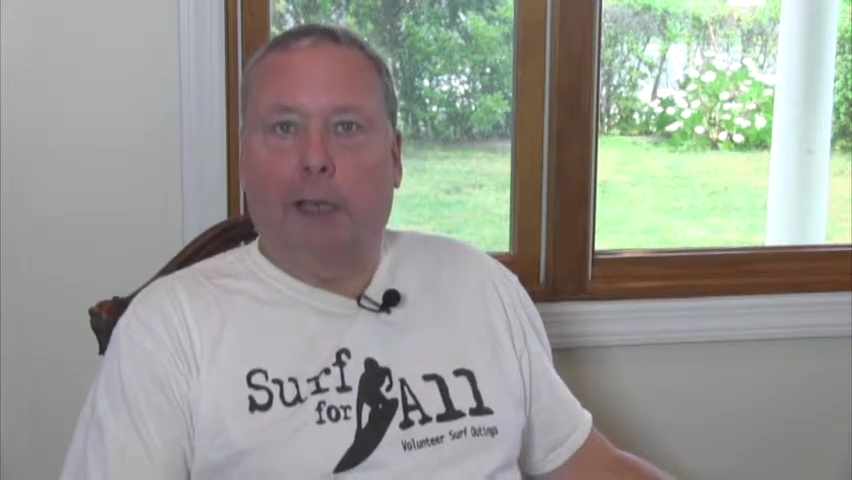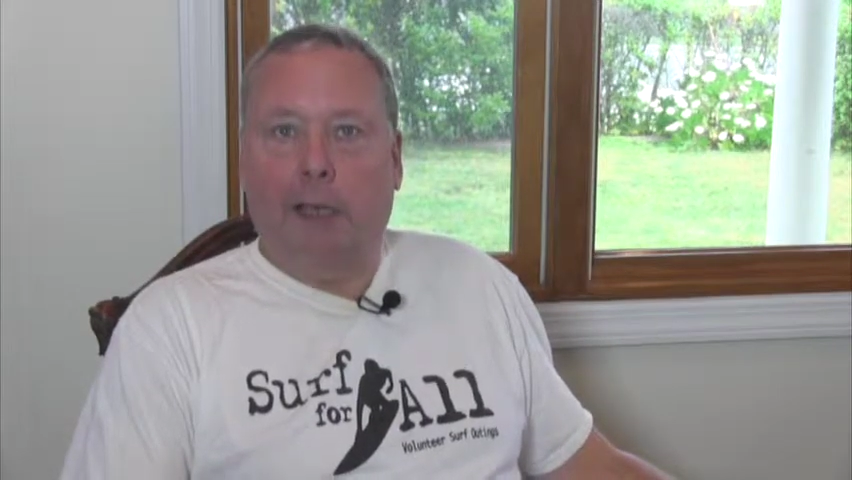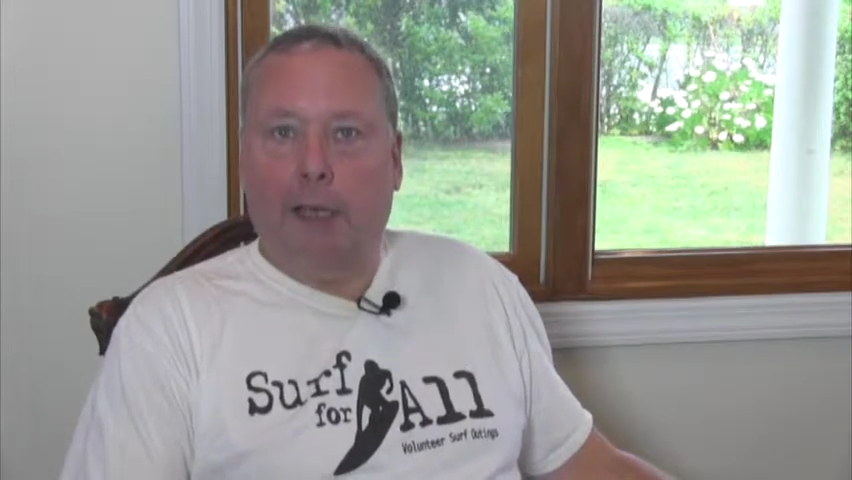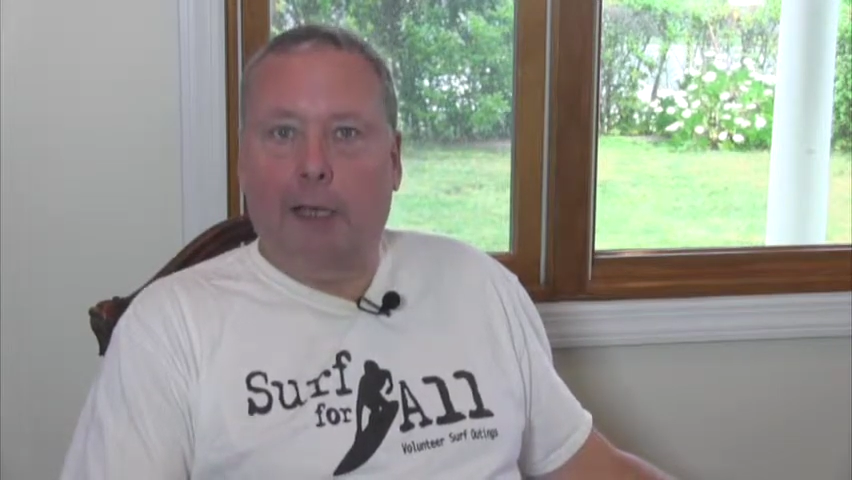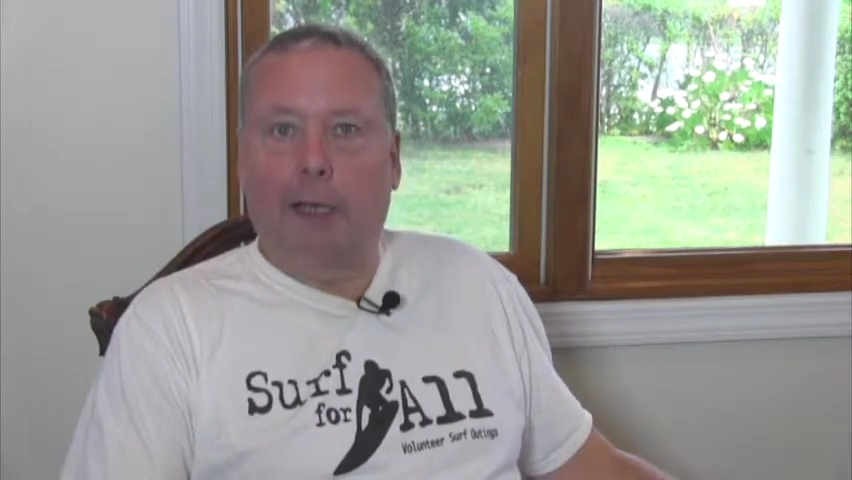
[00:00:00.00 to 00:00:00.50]

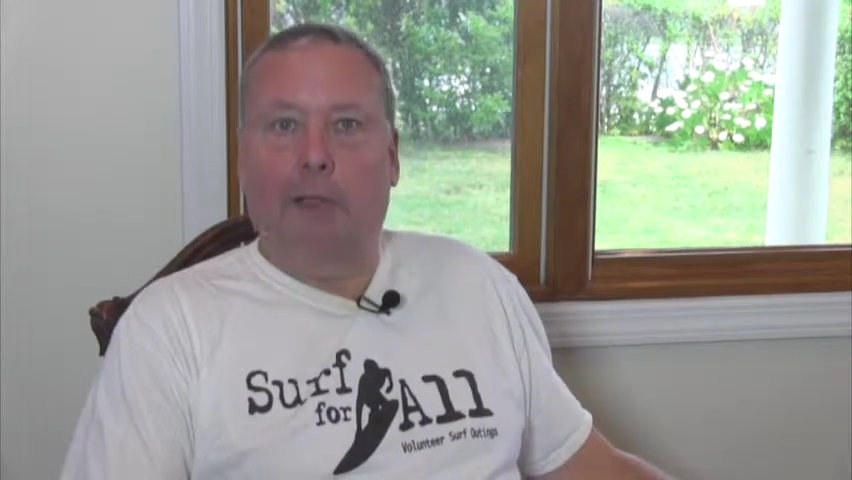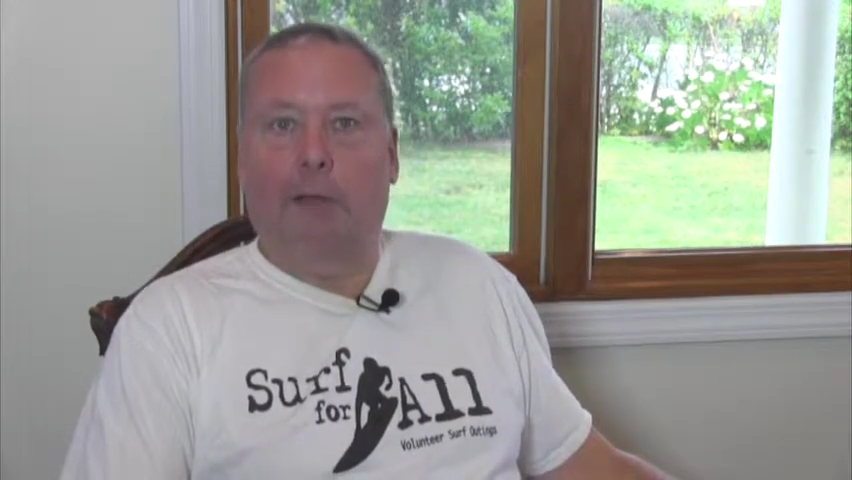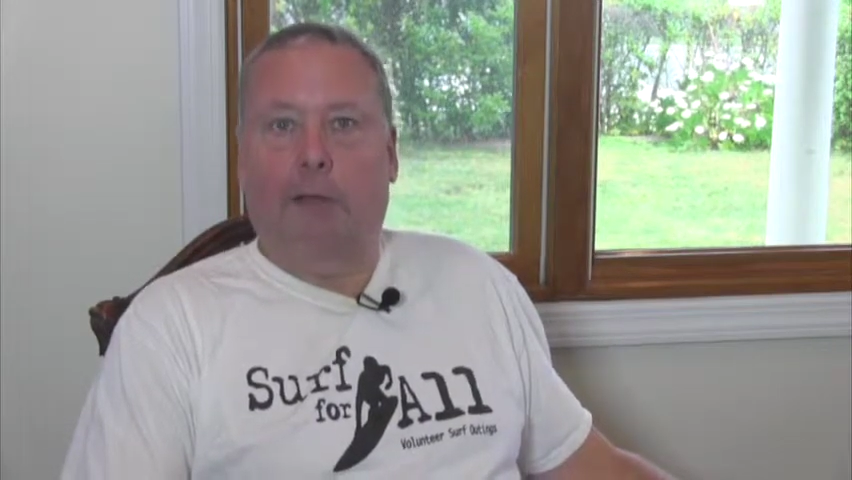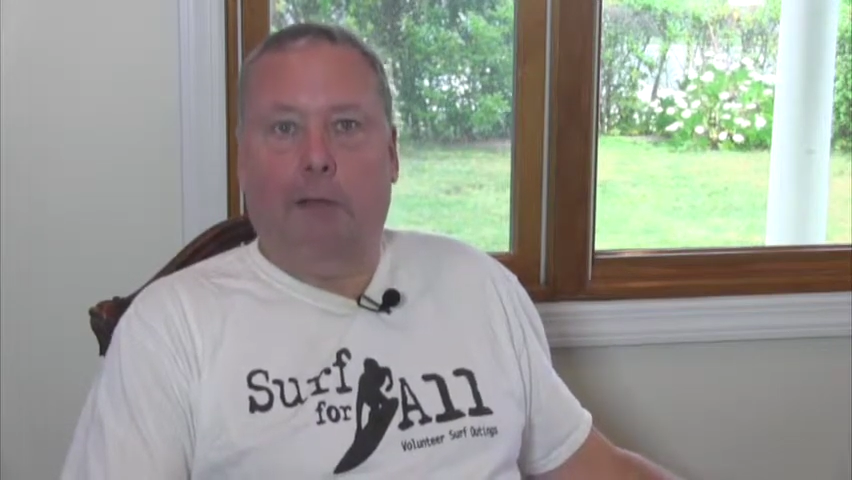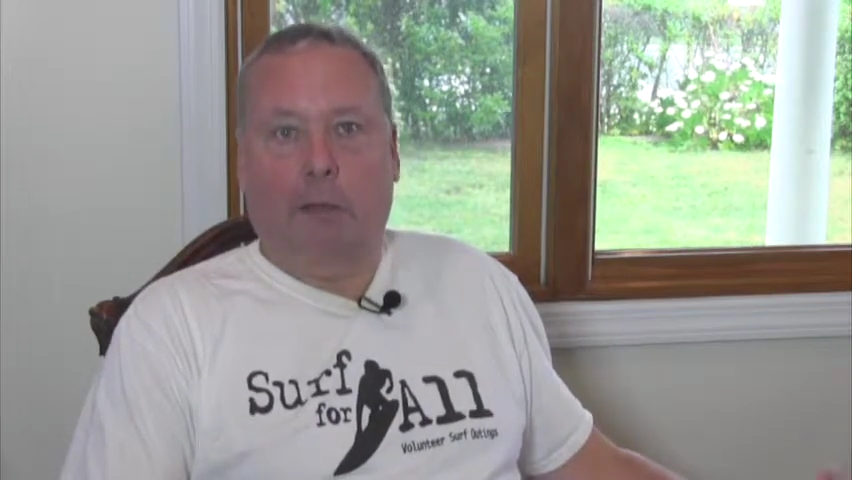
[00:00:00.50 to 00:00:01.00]

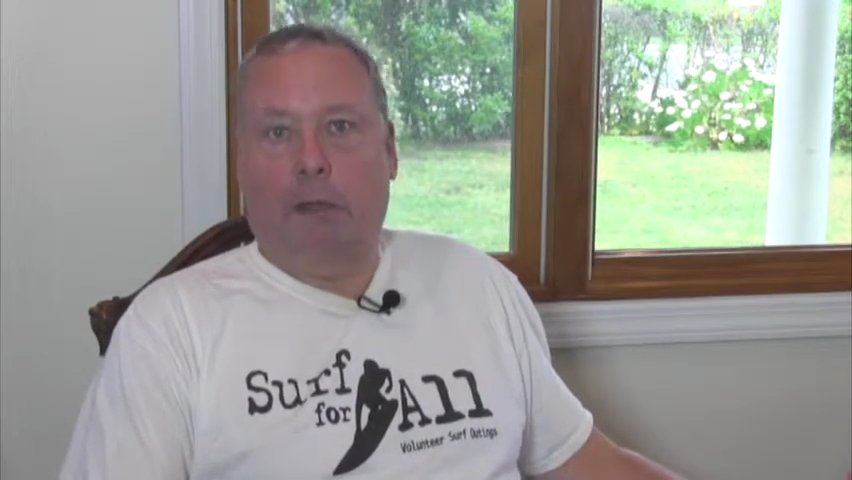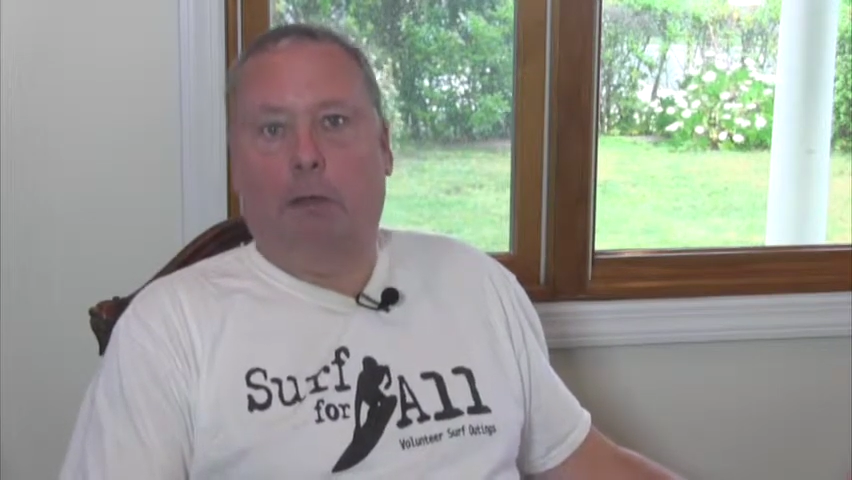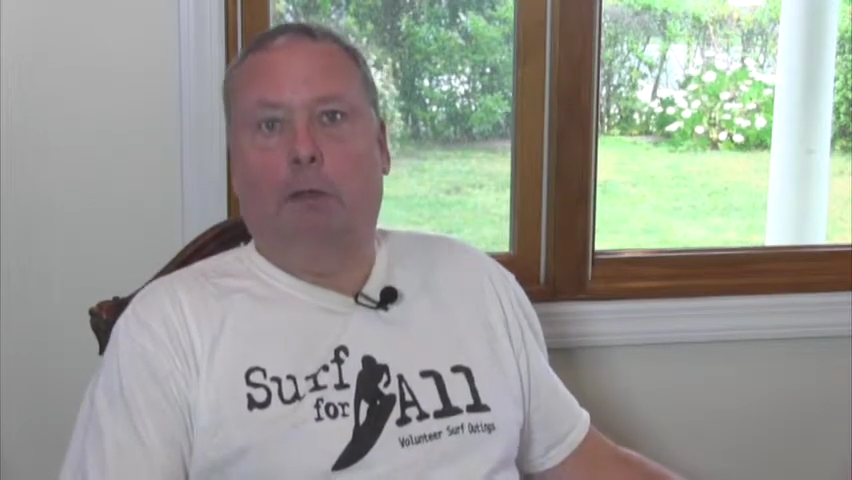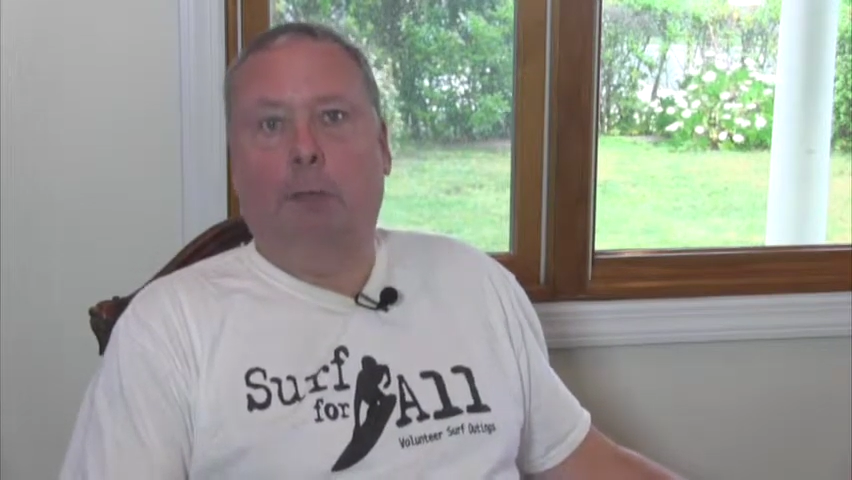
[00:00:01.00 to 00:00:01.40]
And, you know,